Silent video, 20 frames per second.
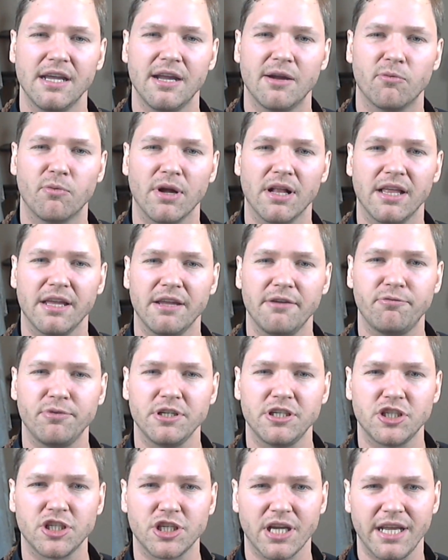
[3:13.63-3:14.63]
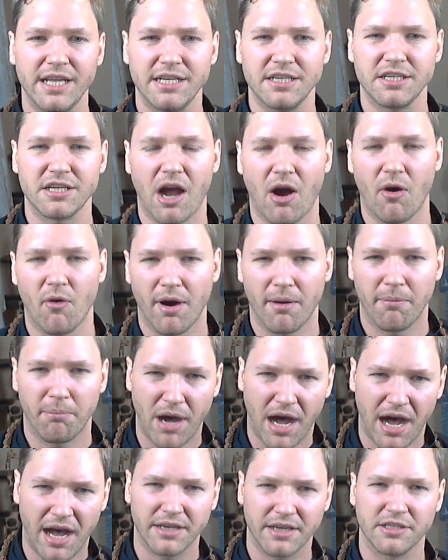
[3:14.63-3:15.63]
Well, if we change our
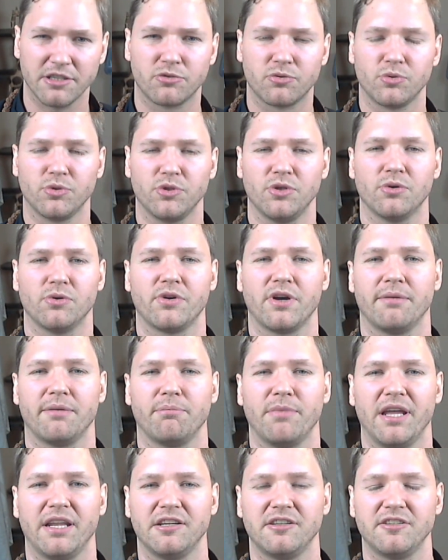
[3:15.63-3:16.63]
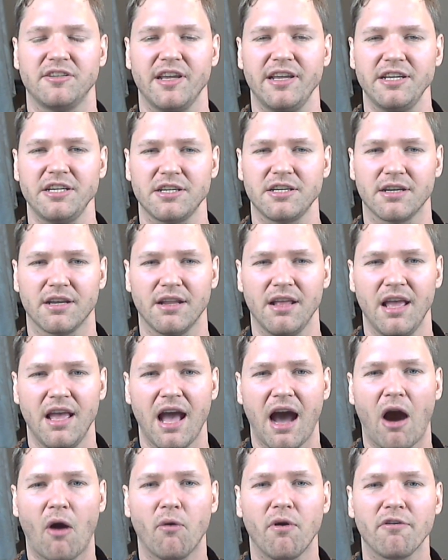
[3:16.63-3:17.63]
bodies through yoga and meditation,
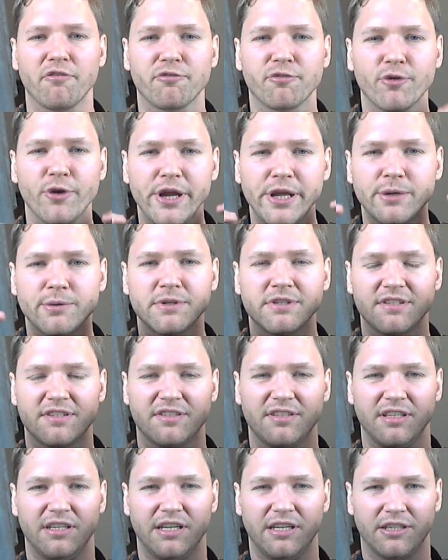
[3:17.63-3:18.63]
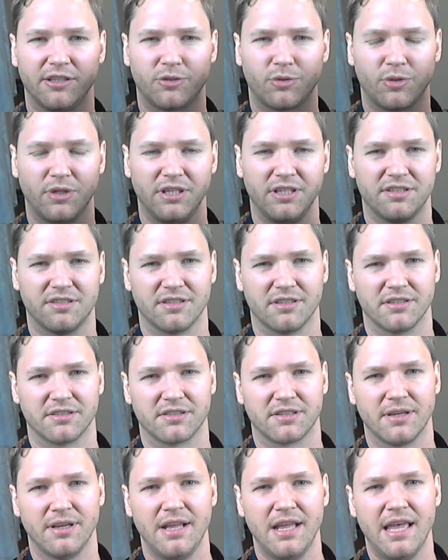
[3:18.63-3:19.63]
our frequency
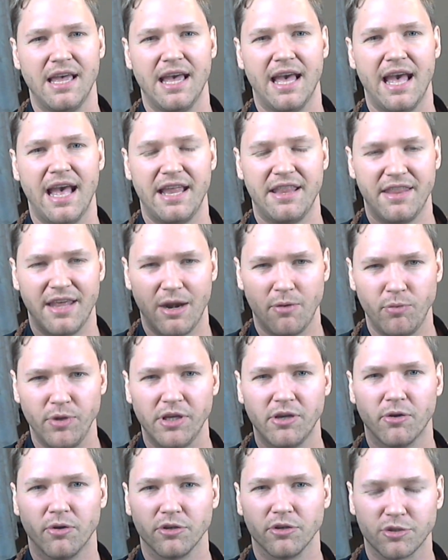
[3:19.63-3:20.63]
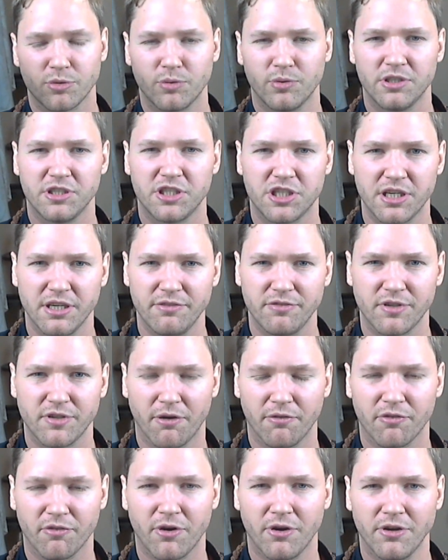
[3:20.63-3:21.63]
increases. And then we go through a shift
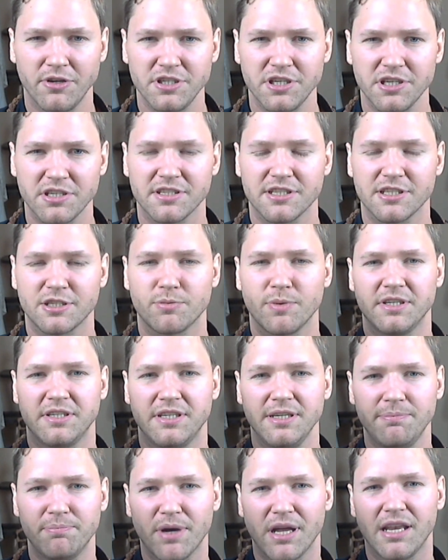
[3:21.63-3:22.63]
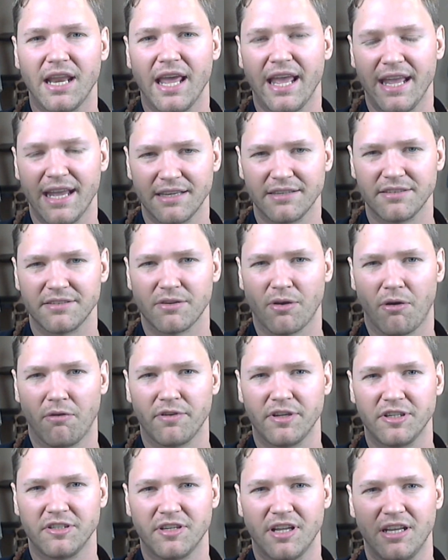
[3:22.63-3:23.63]
of consciousness where deeper layers of
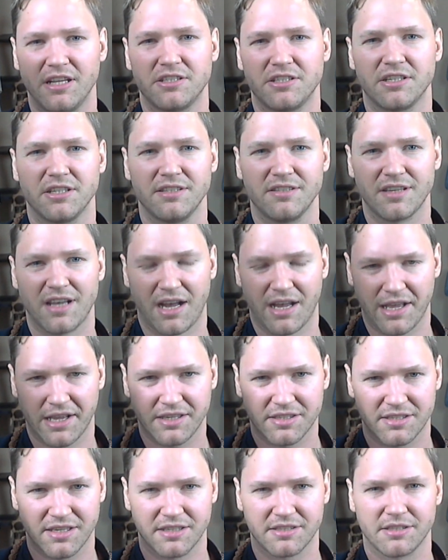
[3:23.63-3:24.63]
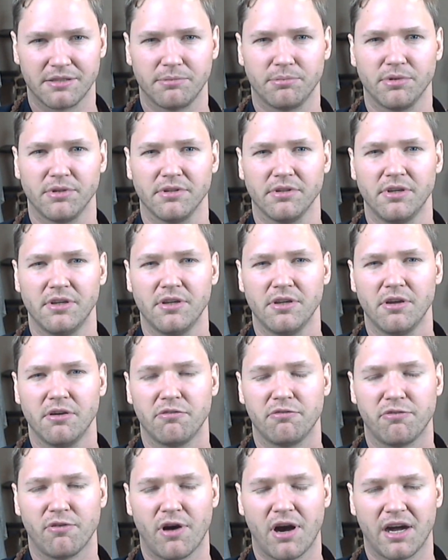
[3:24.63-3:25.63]
intelligence are accessible
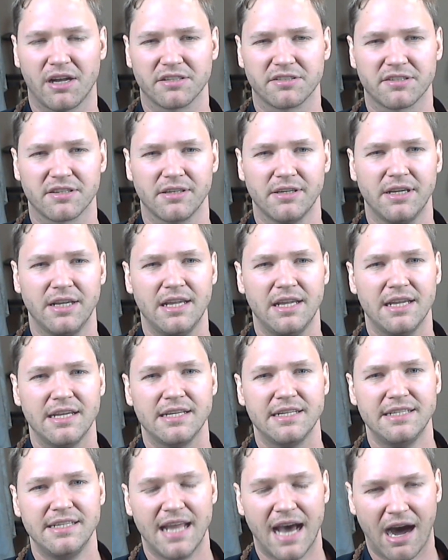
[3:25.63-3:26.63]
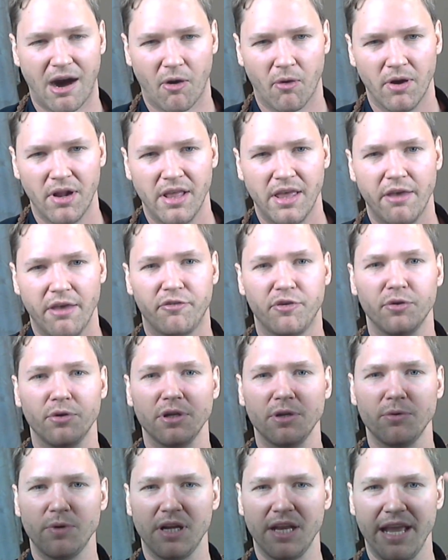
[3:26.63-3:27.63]
for us. Now, if you're
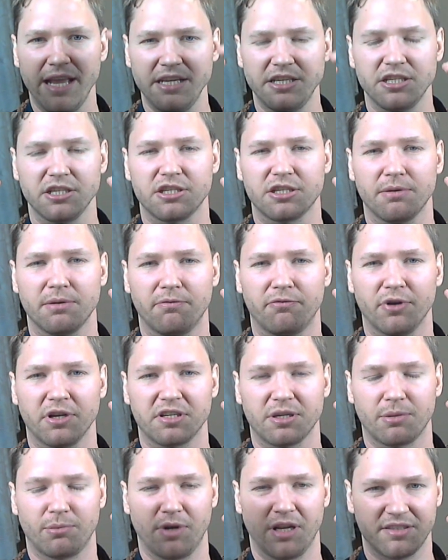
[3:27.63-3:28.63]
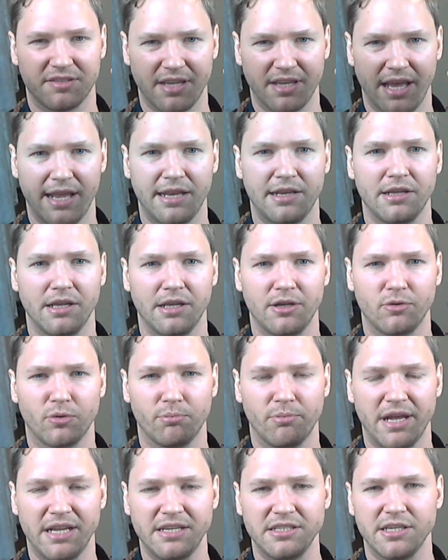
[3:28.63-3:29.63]
in a relationship, for example, let's say in a
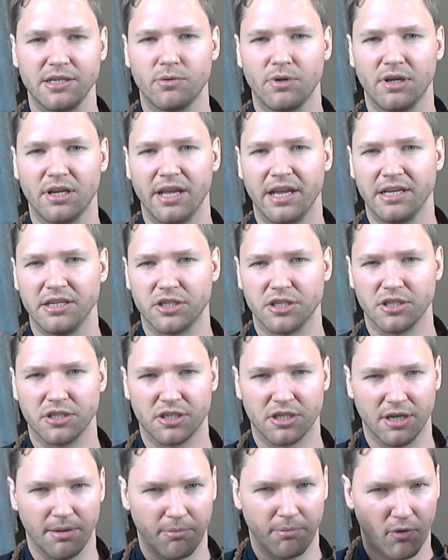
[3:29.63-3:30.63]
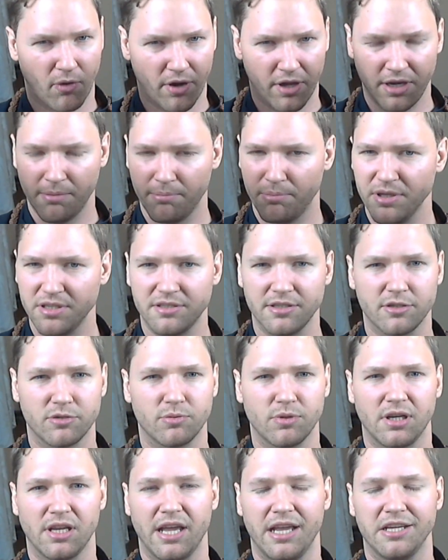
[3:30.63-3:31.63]
romantic relationship or in a business
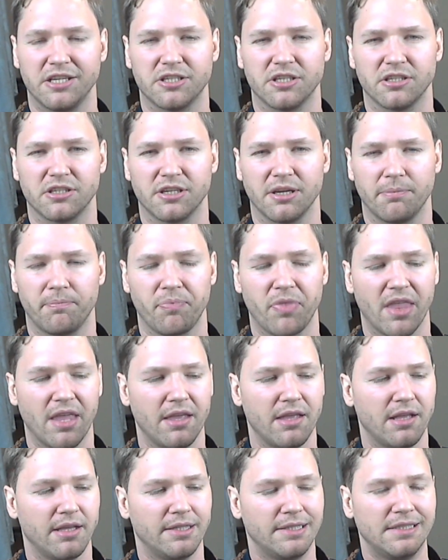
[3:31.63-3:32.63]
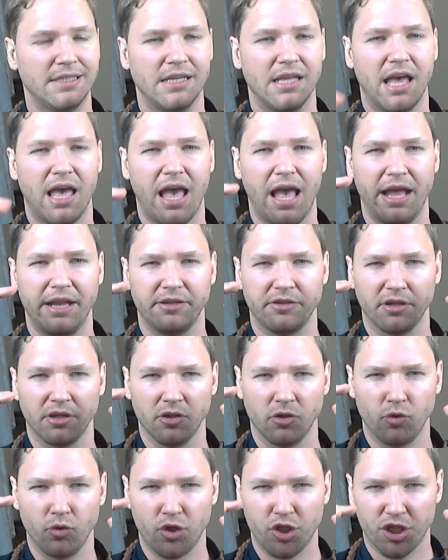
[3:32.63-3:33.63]
relationship, and
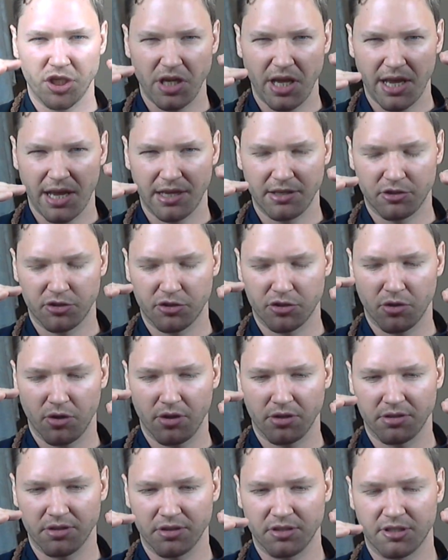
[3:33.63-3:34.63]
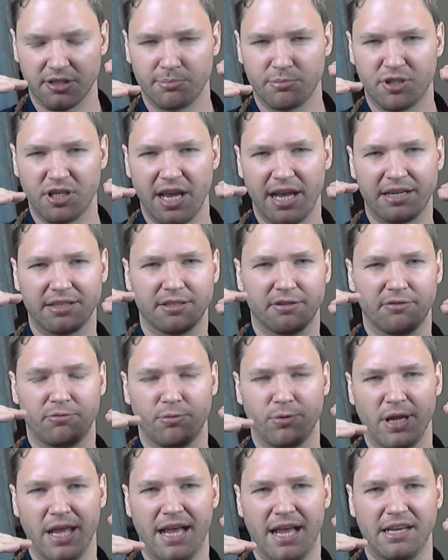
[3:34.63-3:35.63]
you share a certain subjective
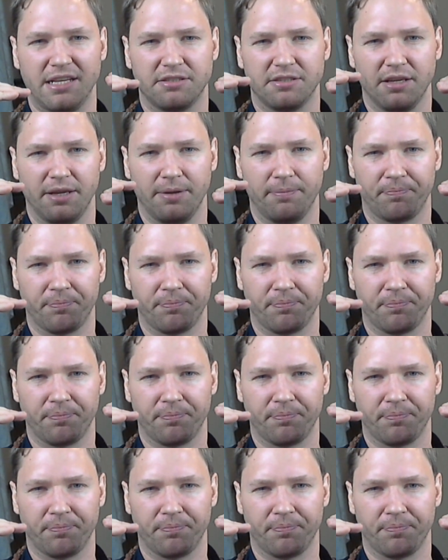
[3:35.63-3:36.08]
reality,